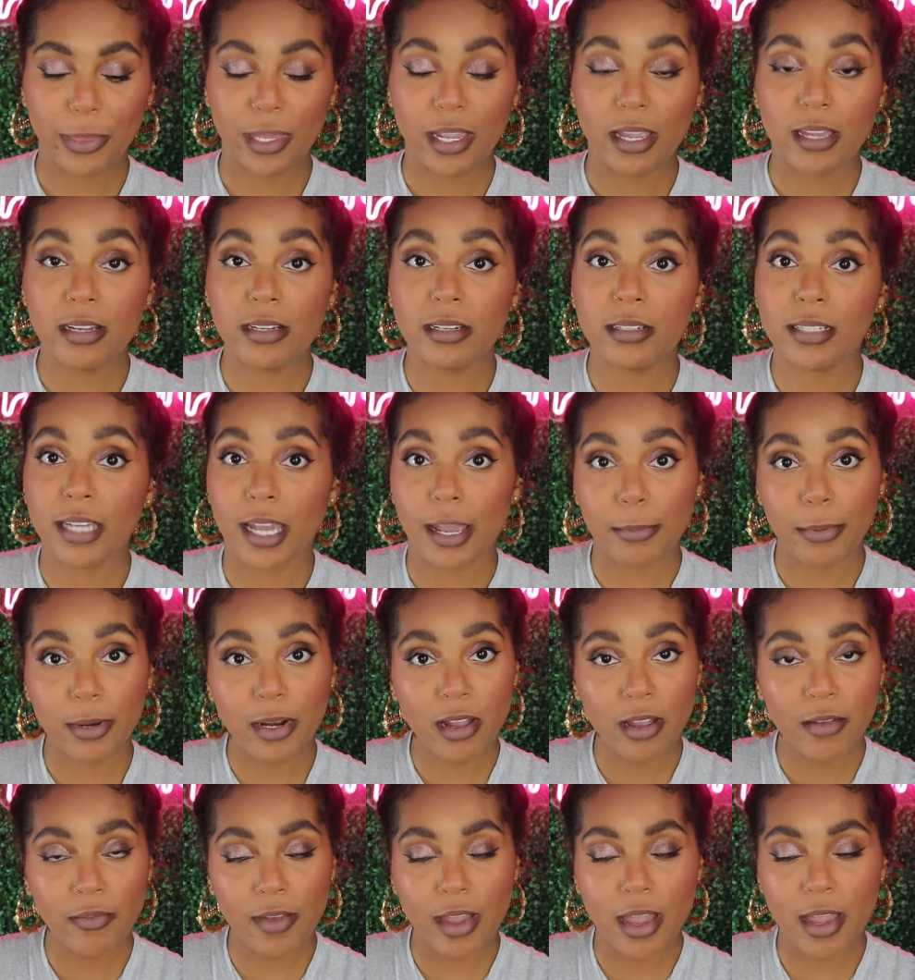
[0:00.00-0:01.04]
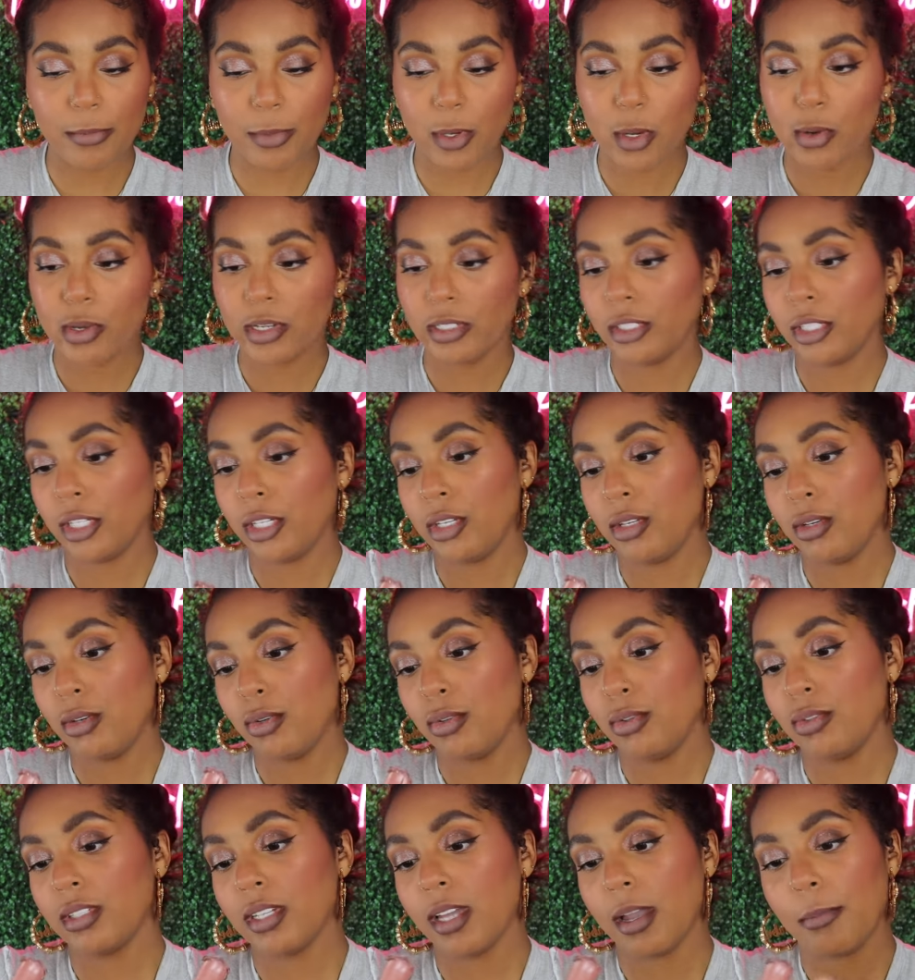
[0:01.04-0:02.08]
And then to top it off, I'm going to
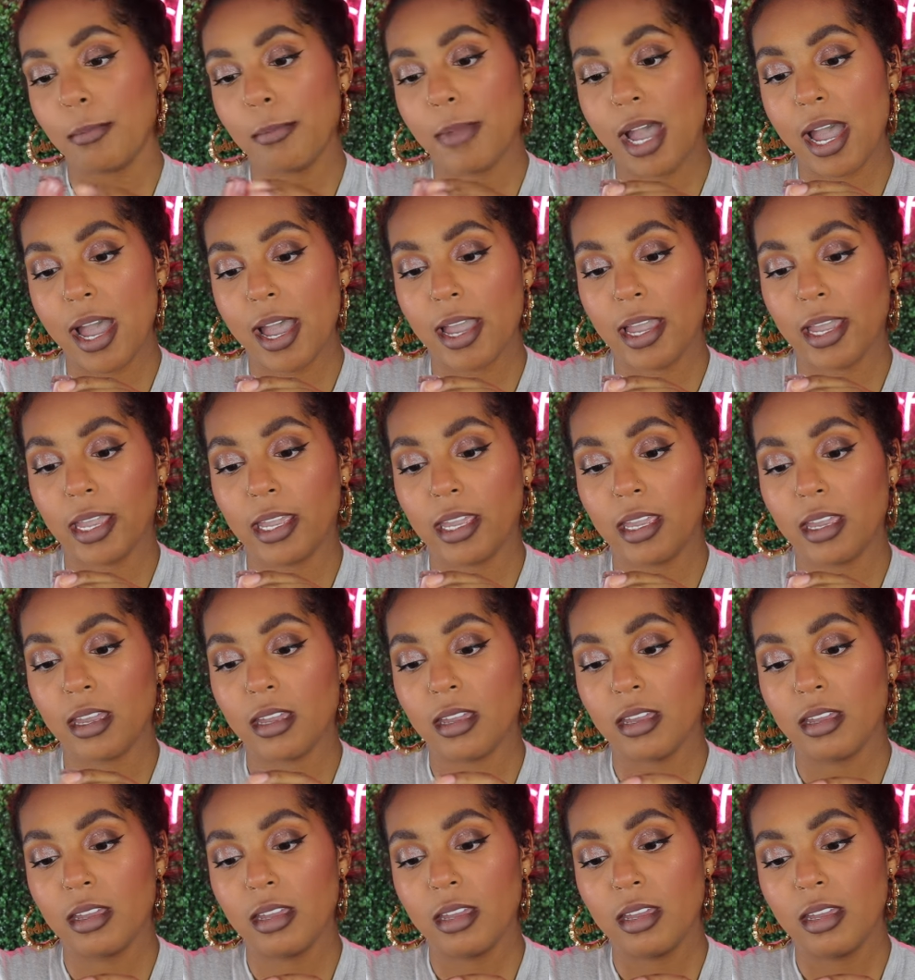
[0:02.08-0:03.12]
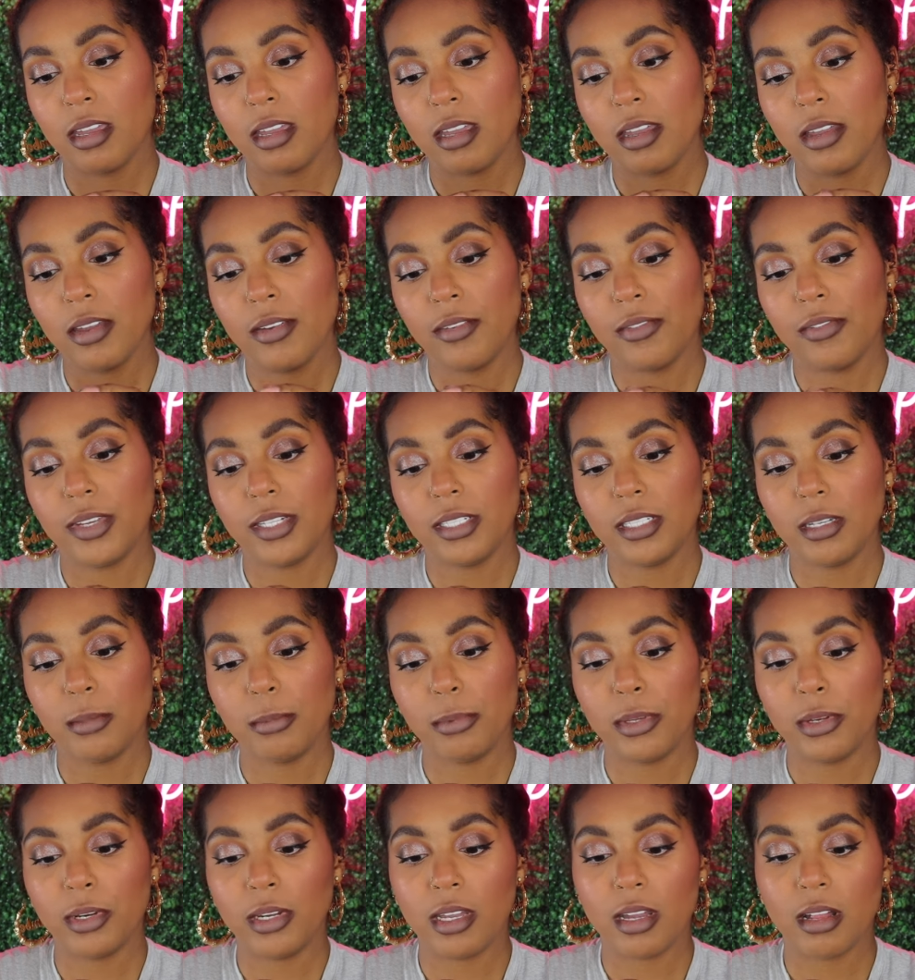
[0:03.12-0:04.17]
use my Fenty
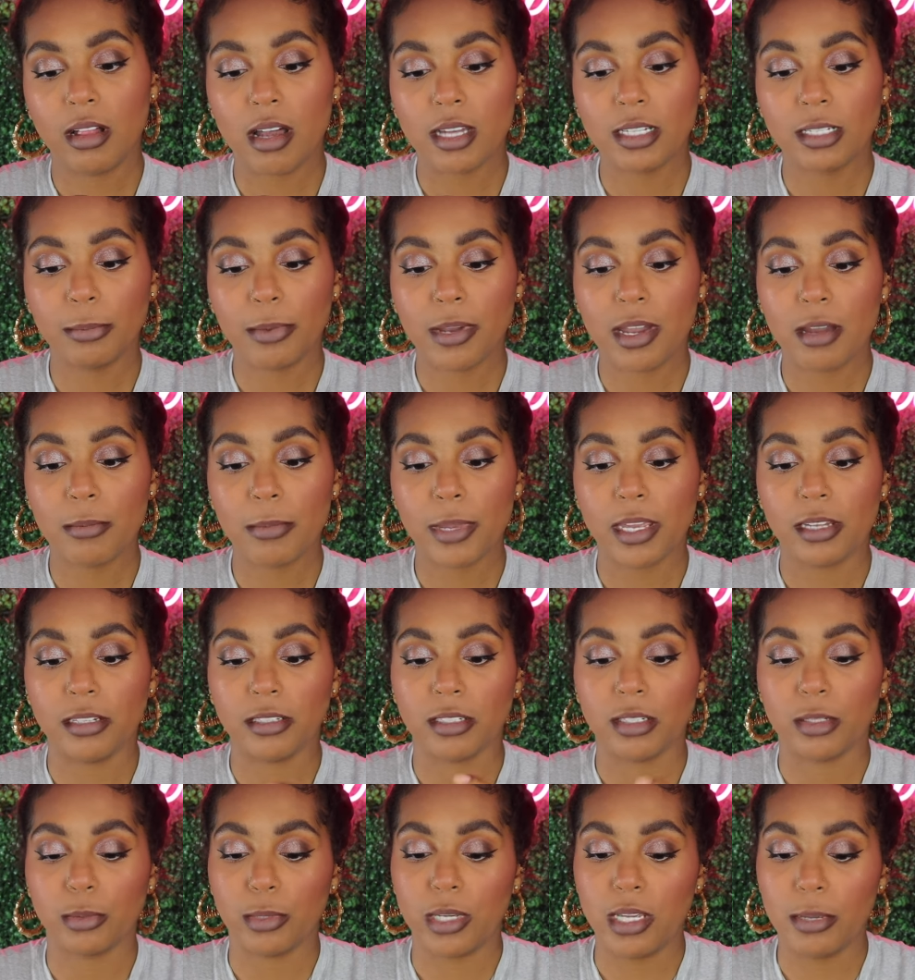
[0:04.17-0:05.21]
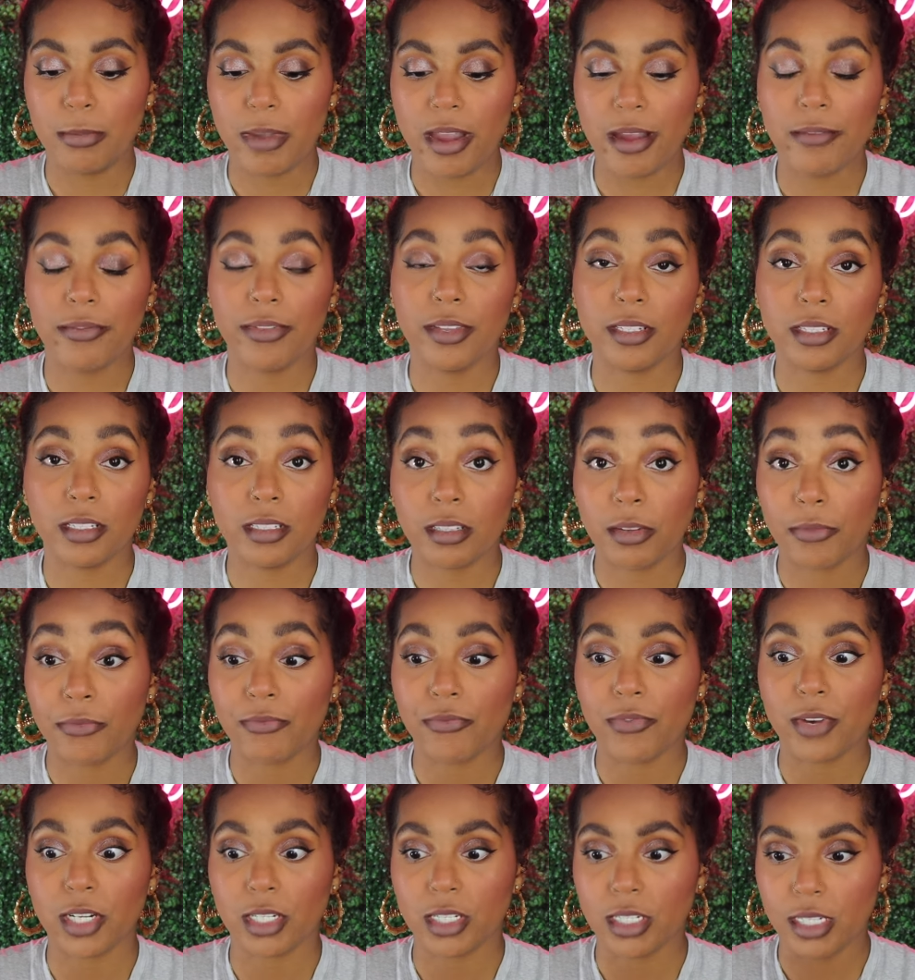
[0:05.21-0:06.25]
Beauty Gloss Bomb in Sweet Mouth. This is the
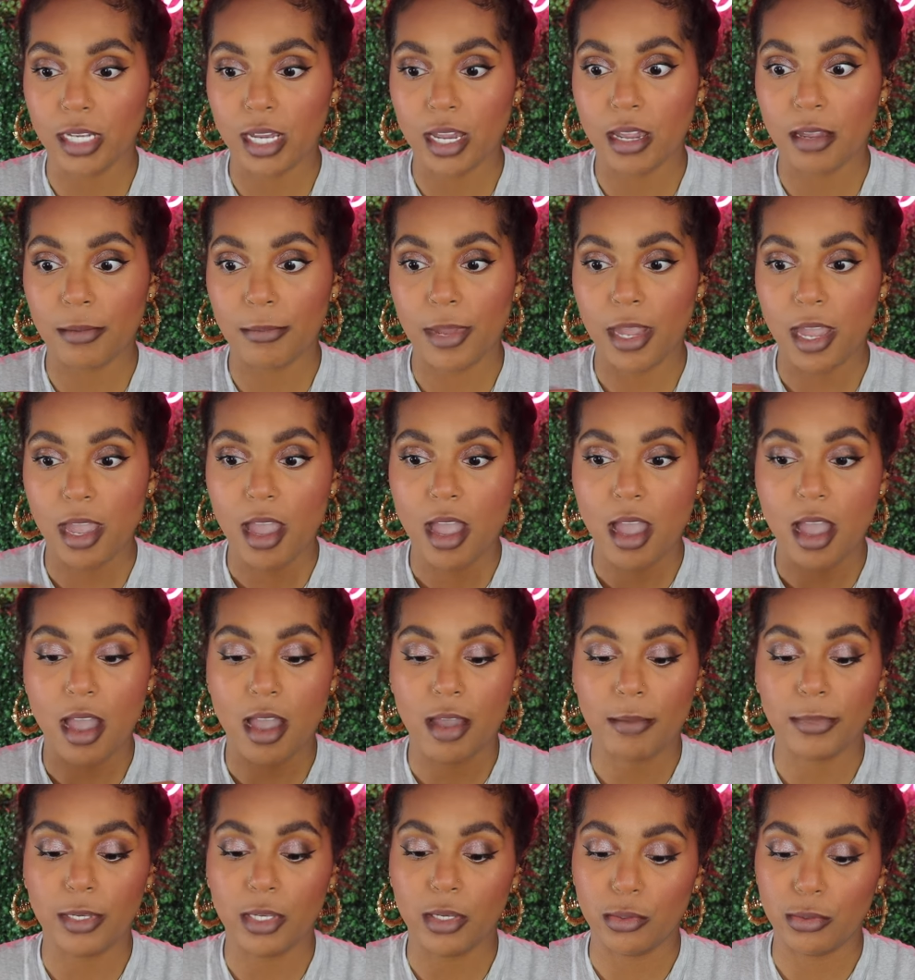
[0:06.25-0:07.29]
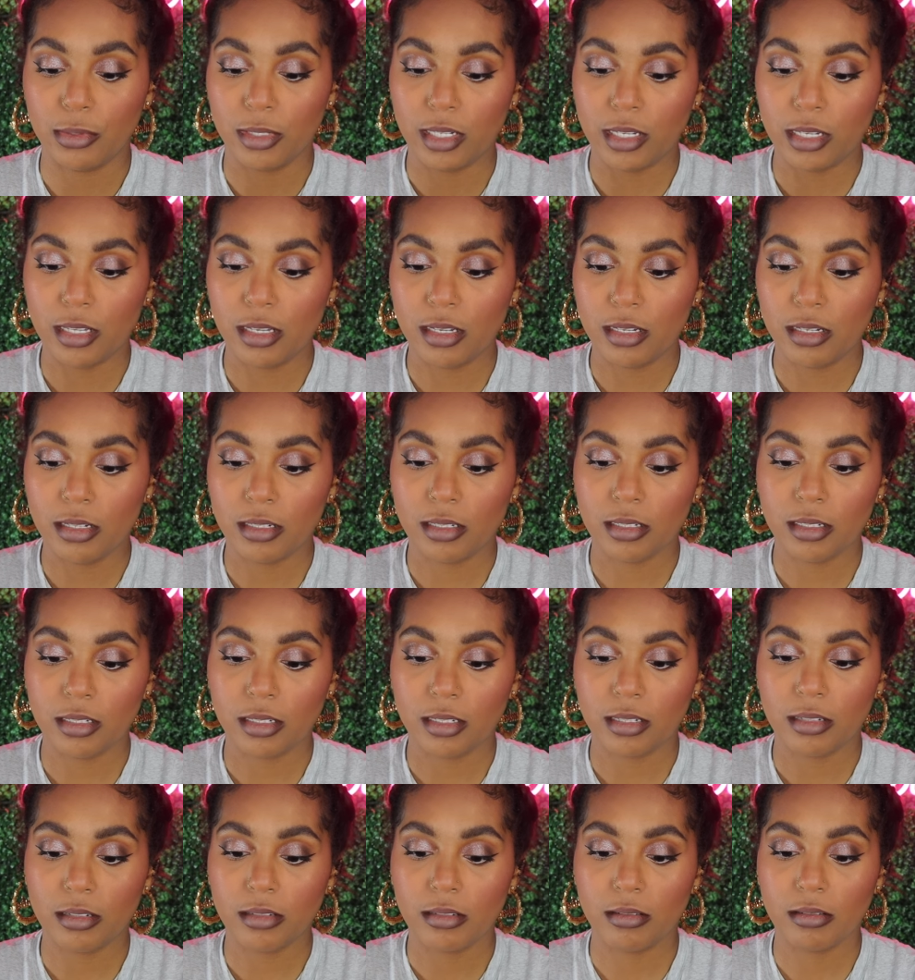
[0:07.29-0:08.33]
first time I'm using this.